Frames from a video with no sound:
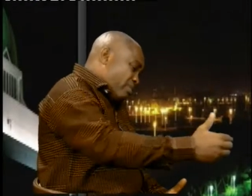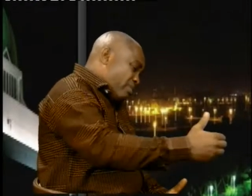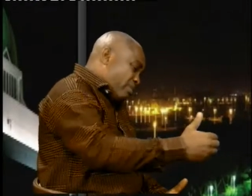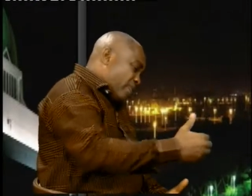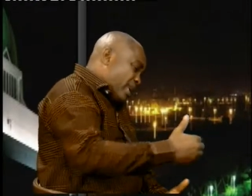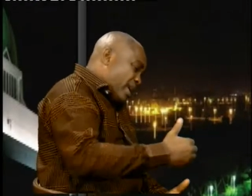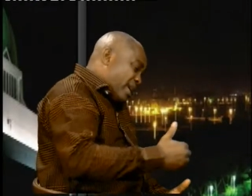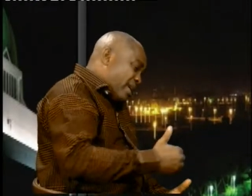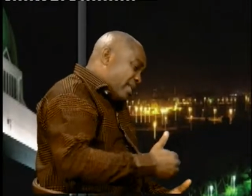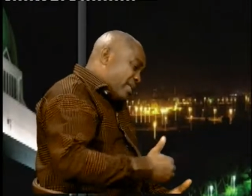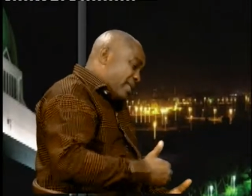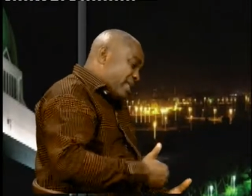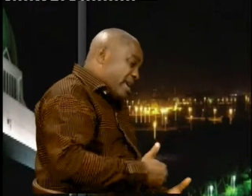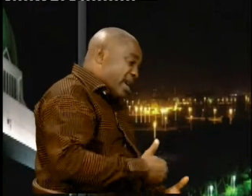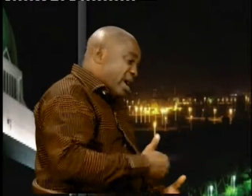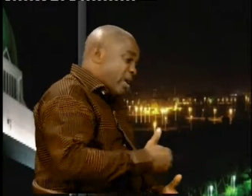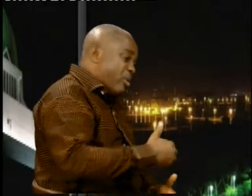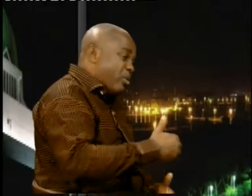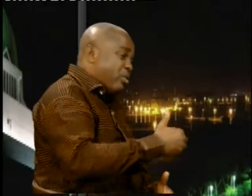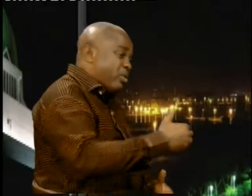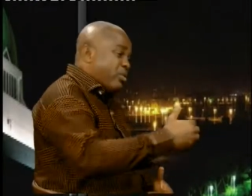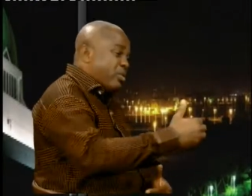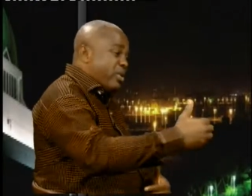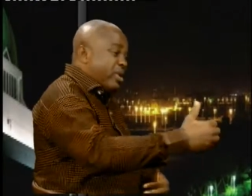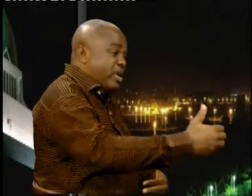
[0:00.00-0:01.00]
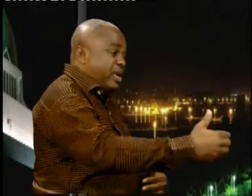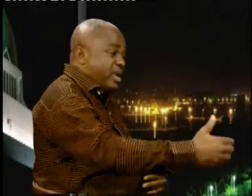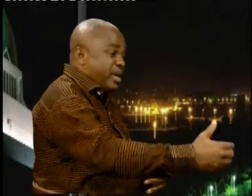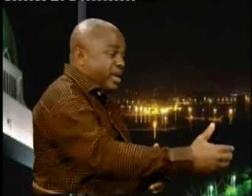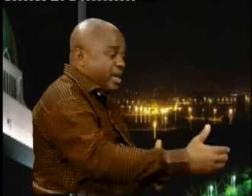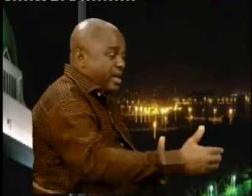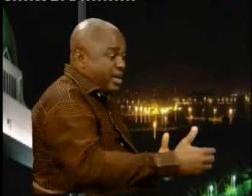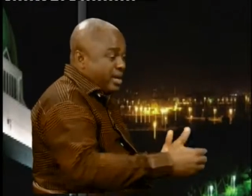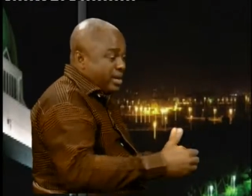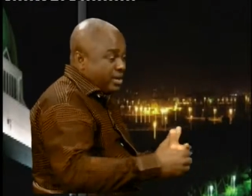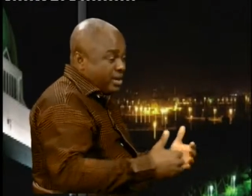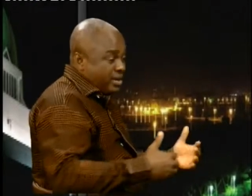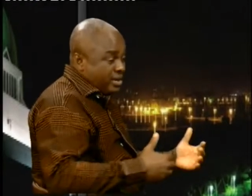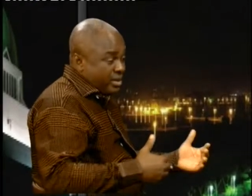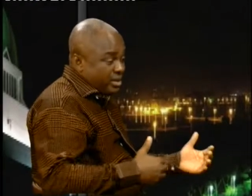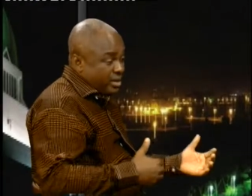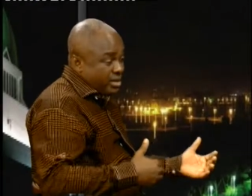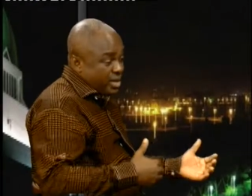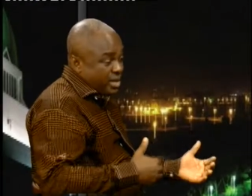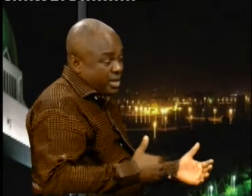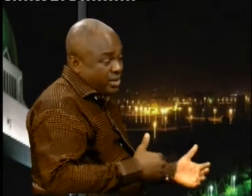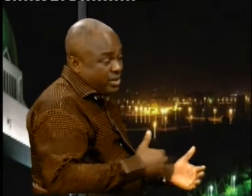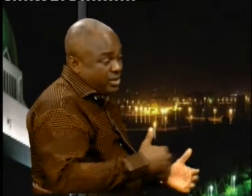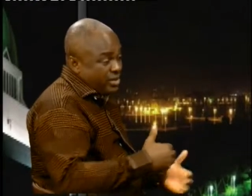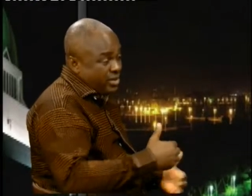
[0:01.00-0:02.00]
by their own uh,
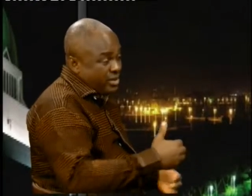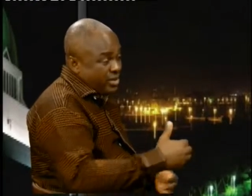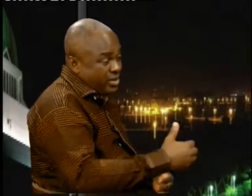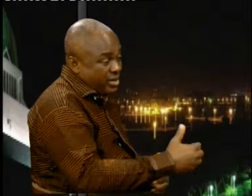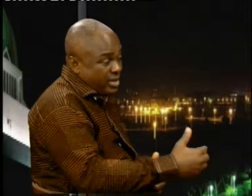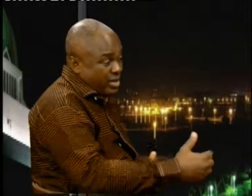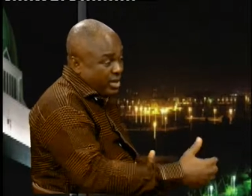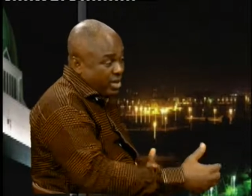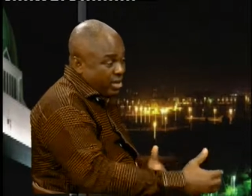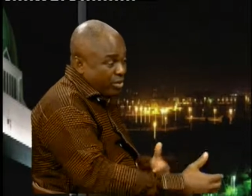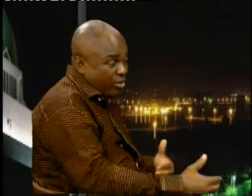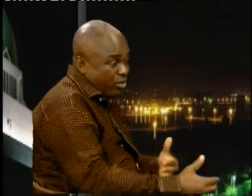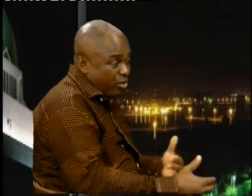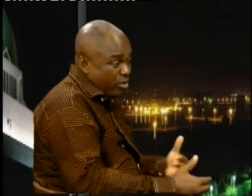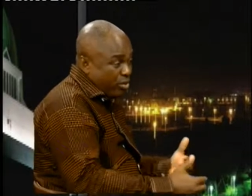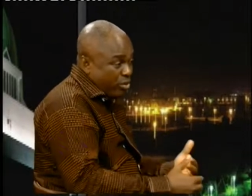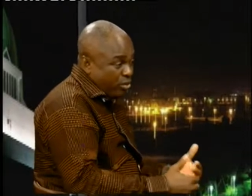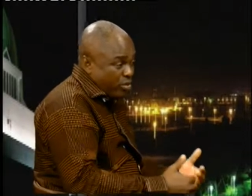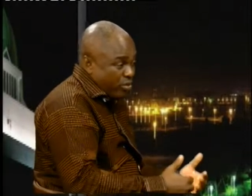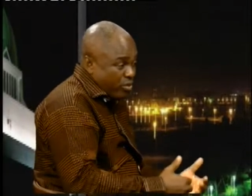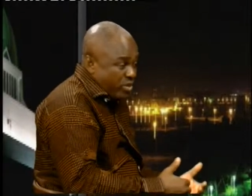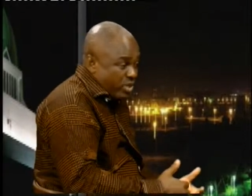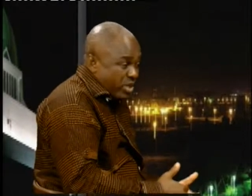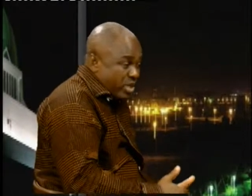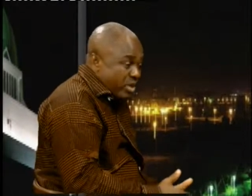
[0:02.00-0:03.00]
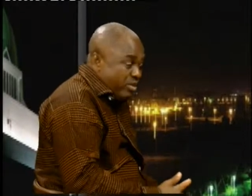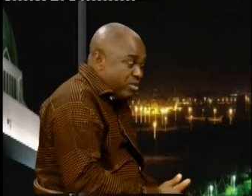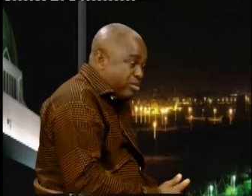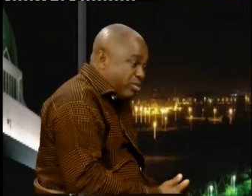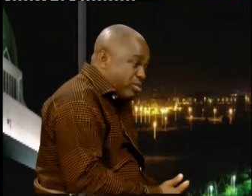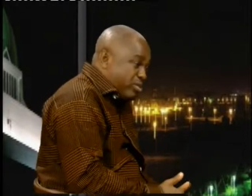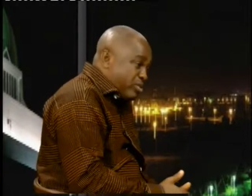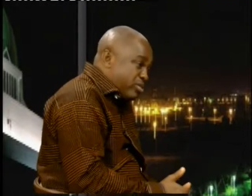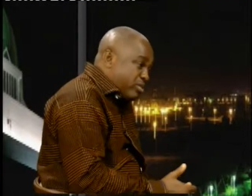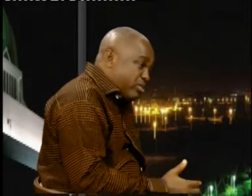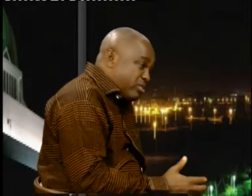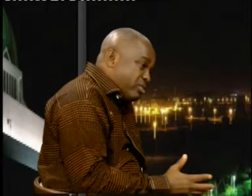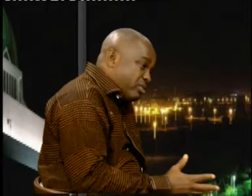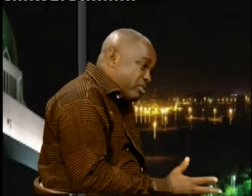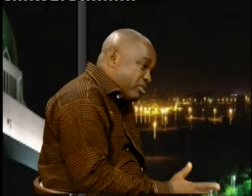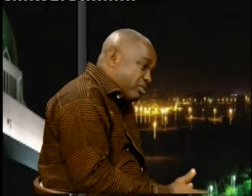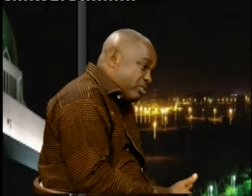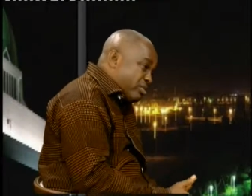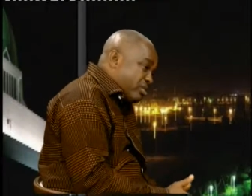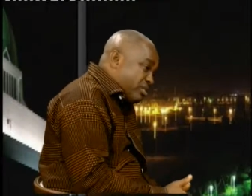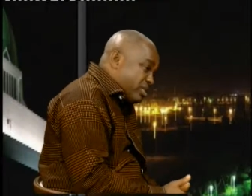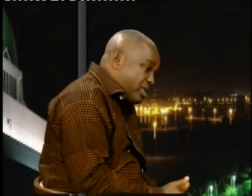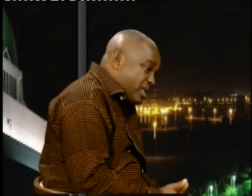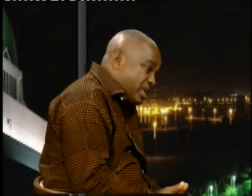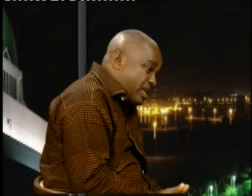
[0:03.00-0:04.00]
discussions and inputs, we were able to
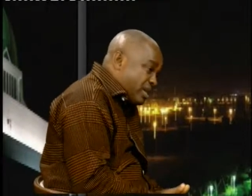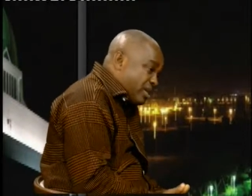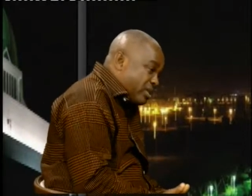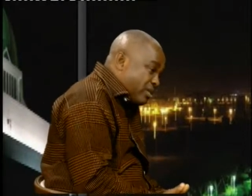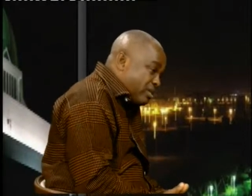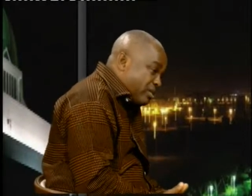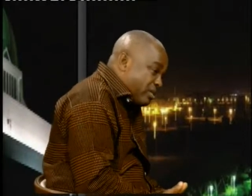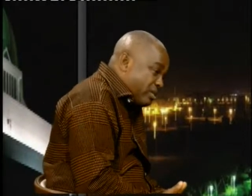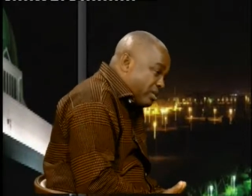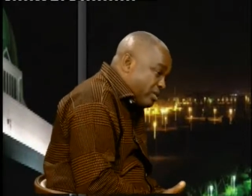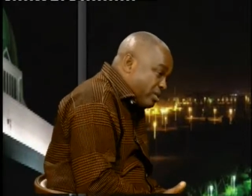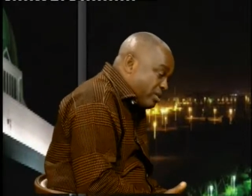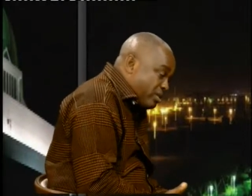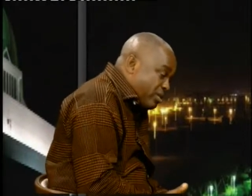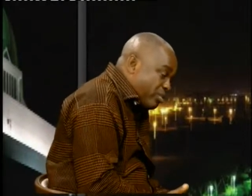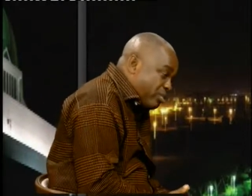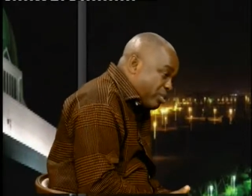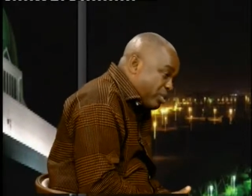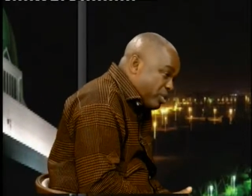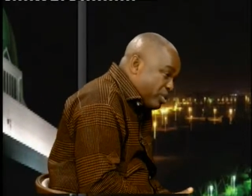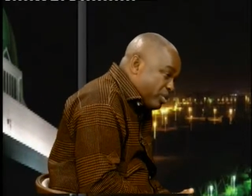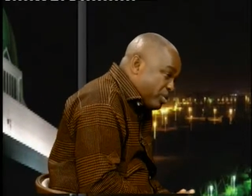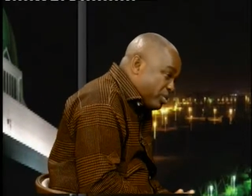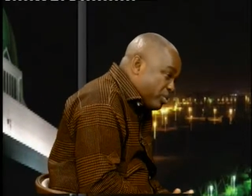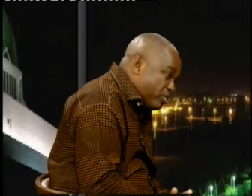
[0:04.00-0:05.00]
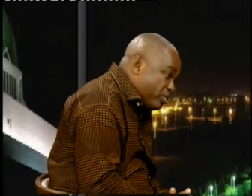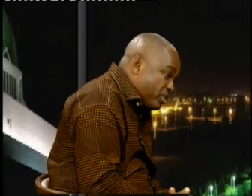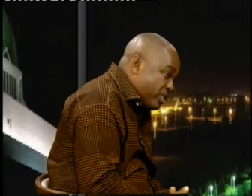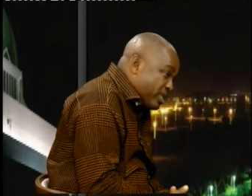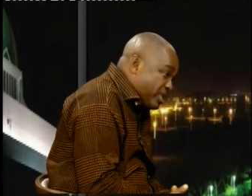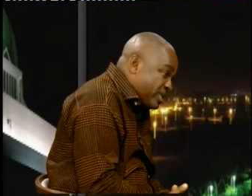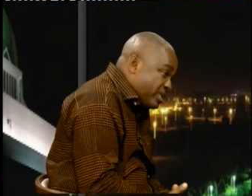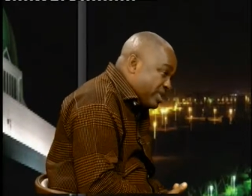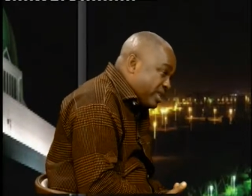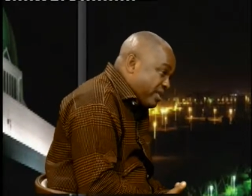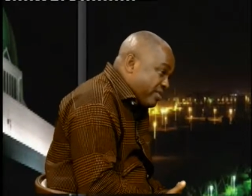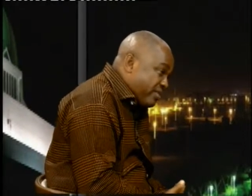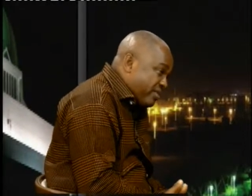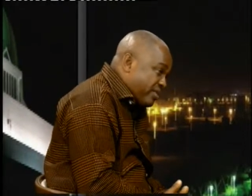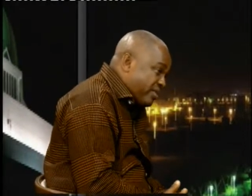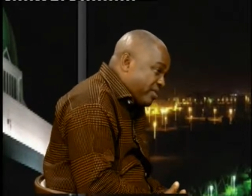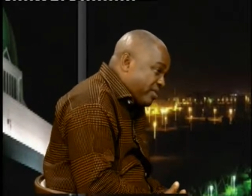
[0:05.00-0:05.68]
take it, to drop it to 27.